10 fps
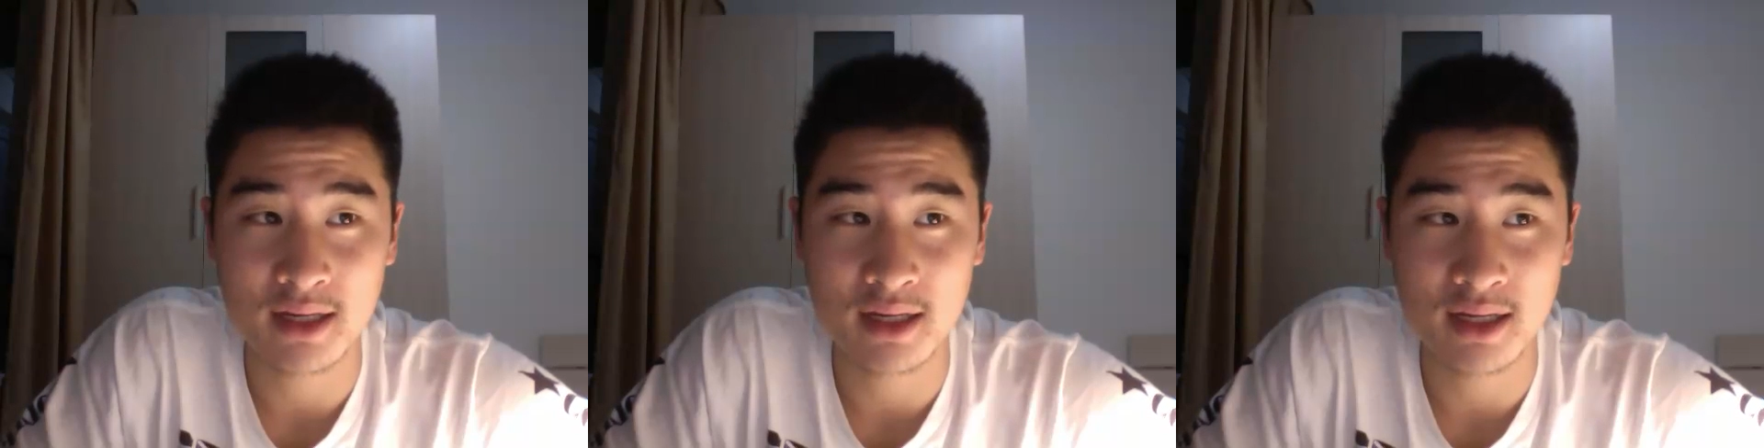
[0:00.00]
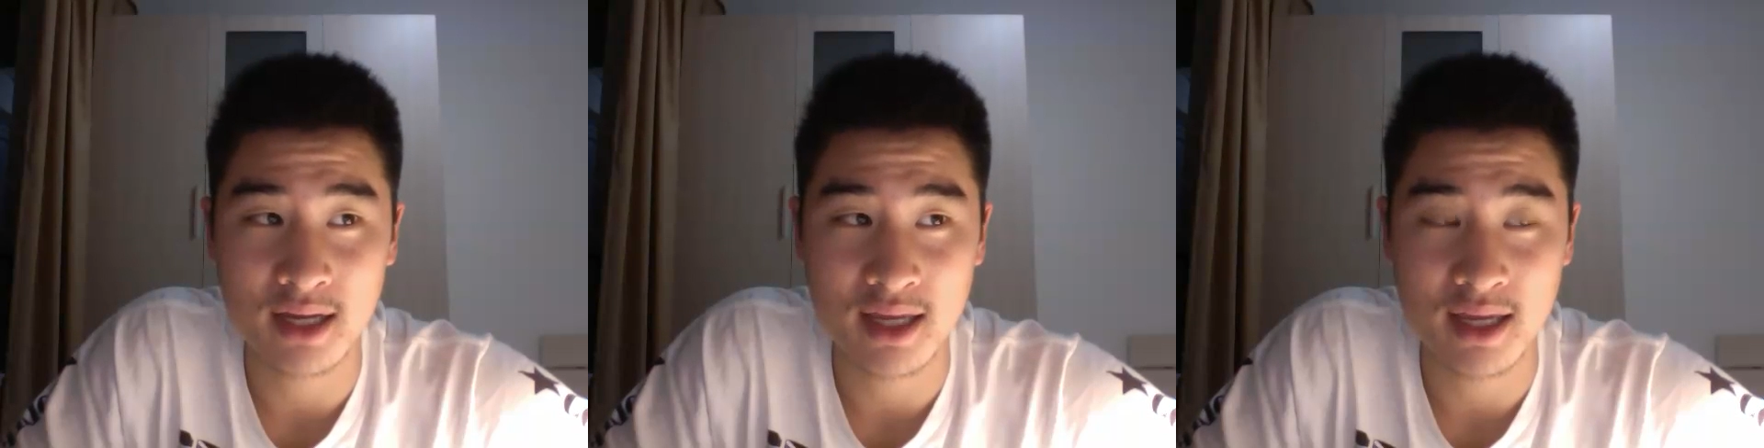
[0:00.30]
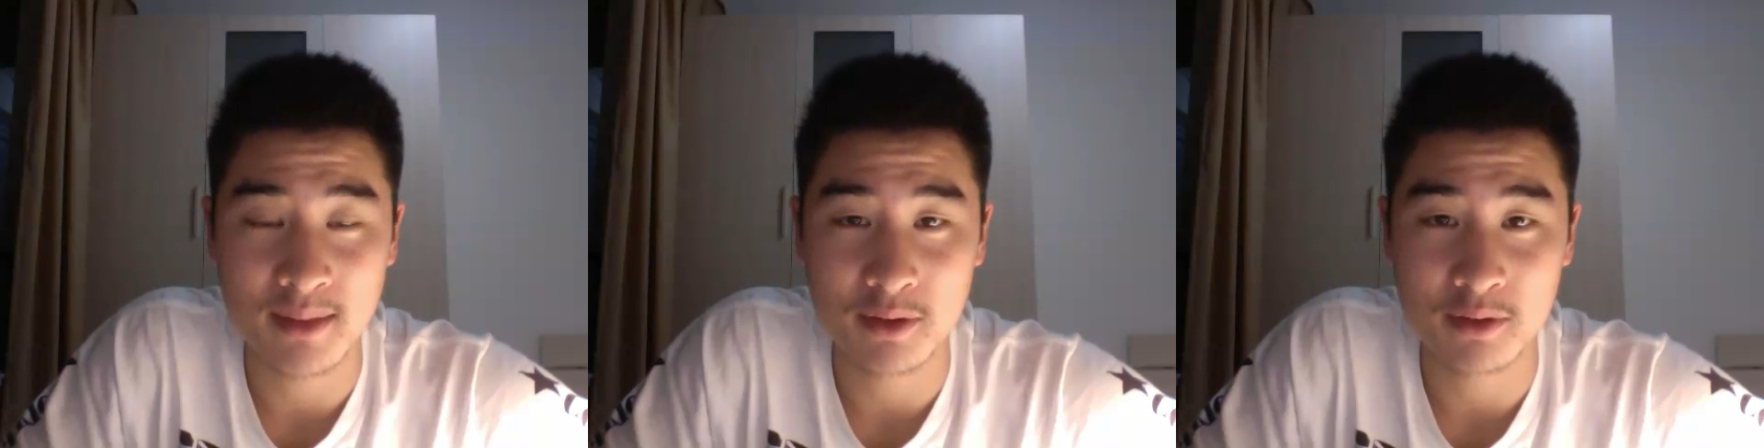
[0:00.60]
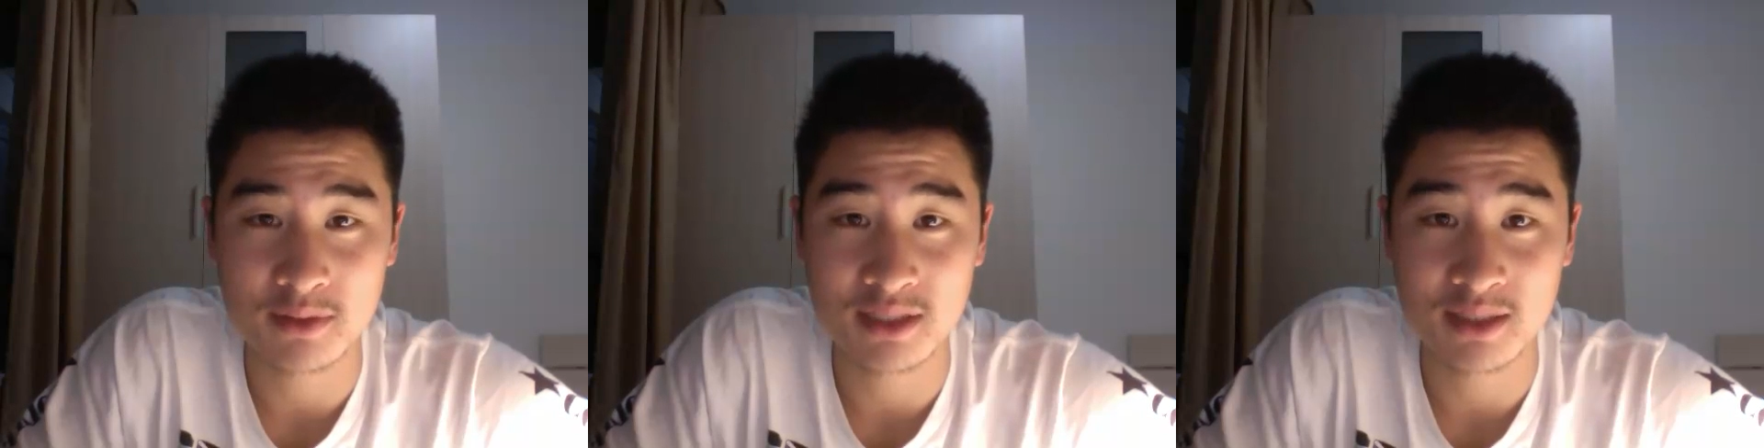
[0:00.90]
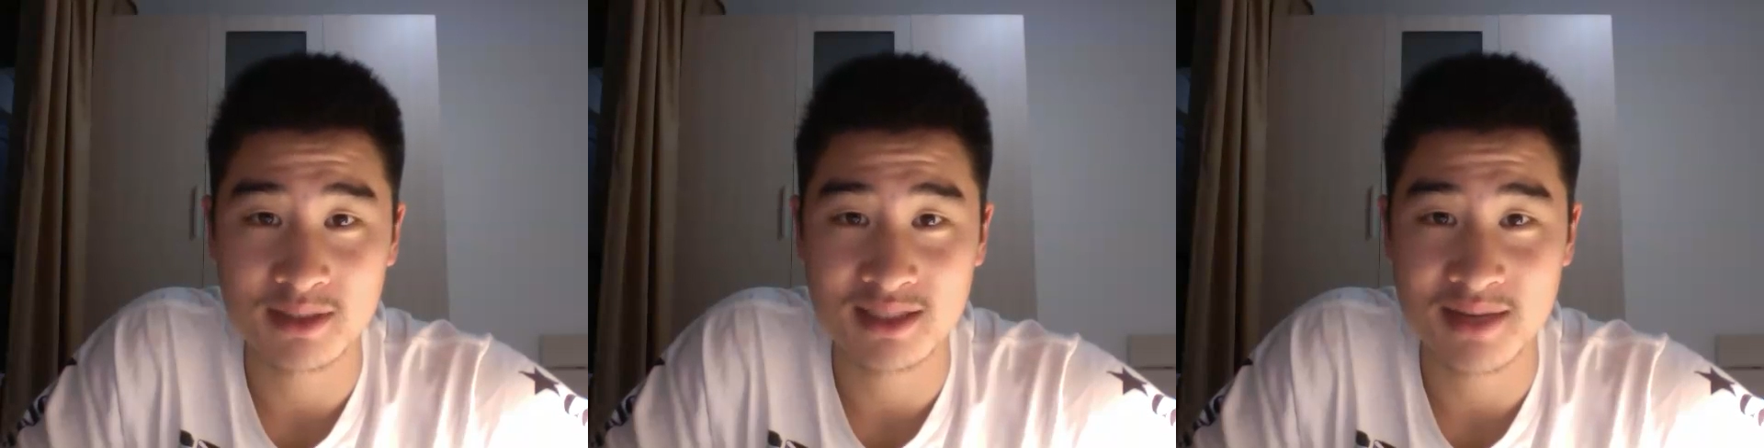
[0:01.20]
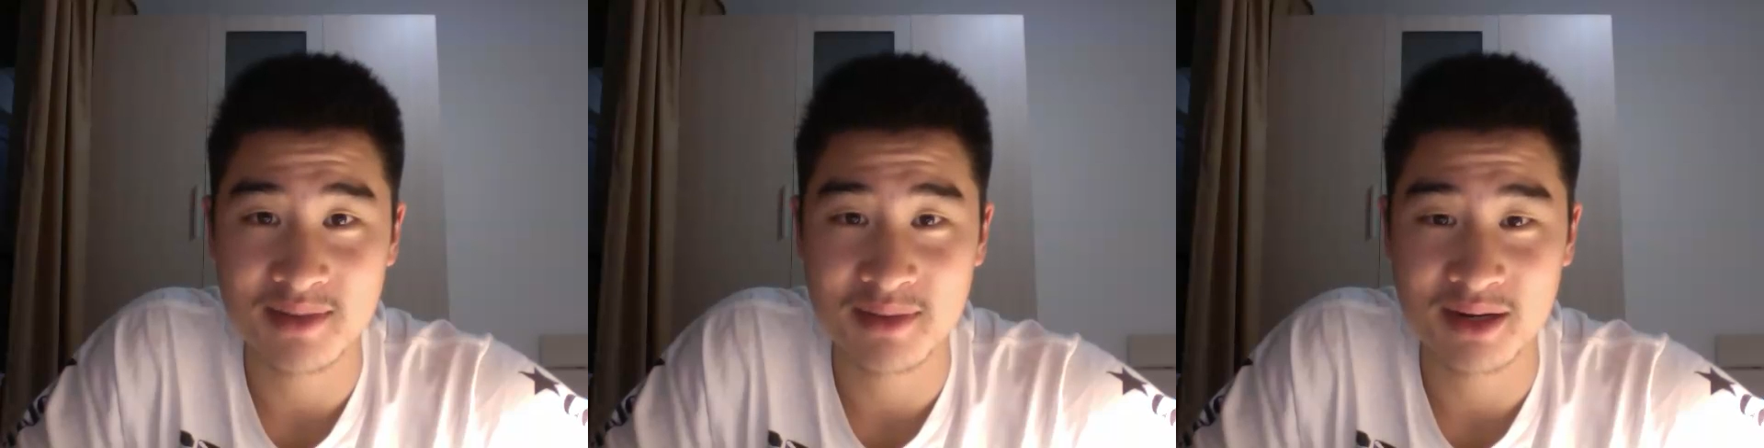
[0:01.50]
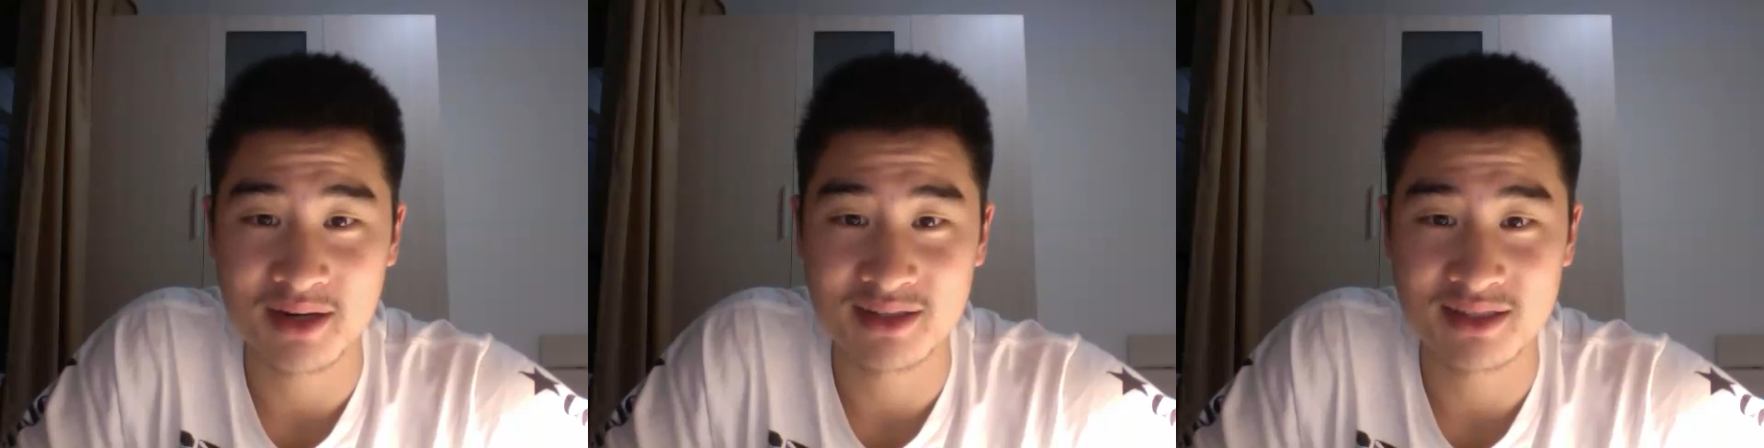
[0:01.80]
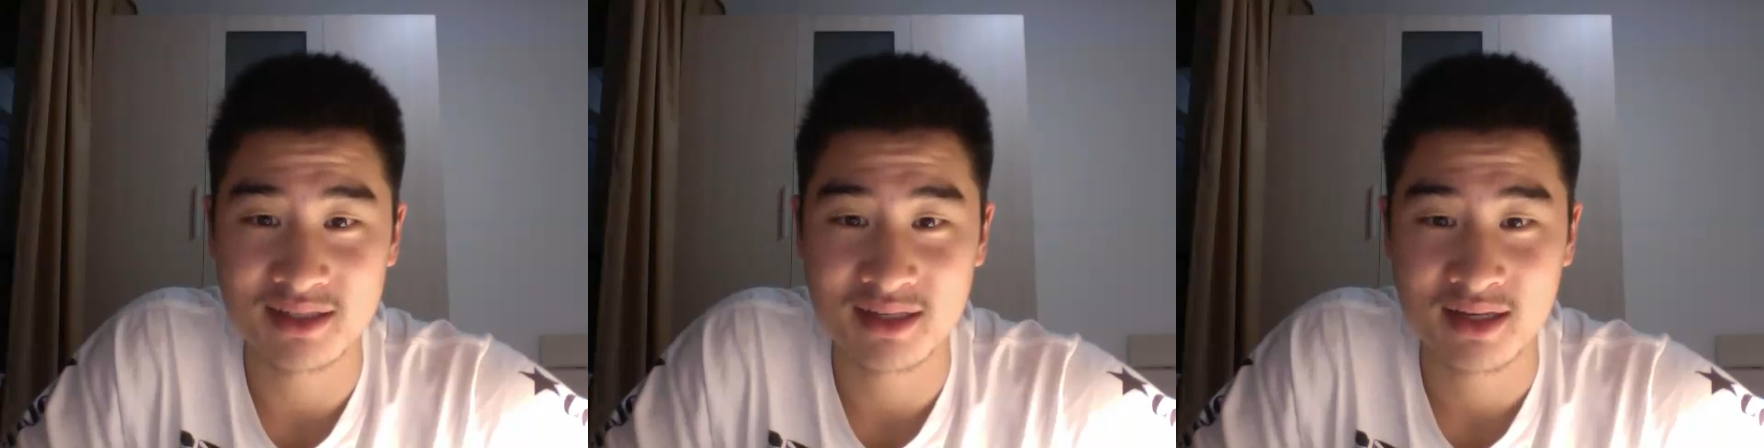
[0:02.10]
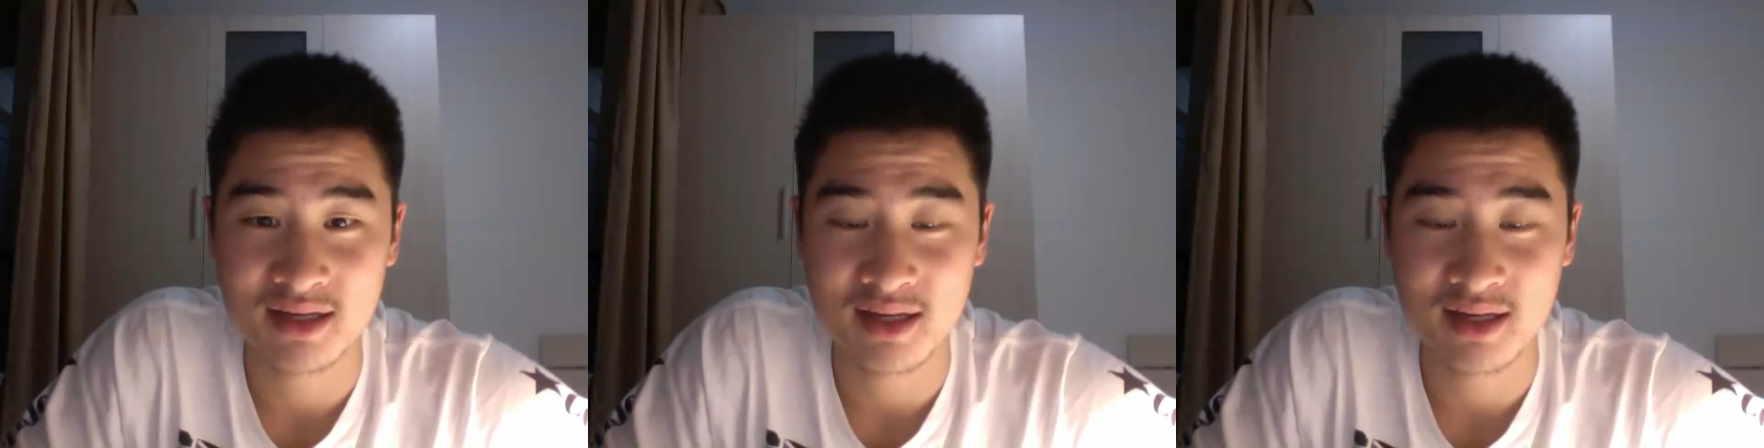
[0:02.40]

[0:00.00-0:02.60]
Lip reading: I came home, was able to Skype my parents.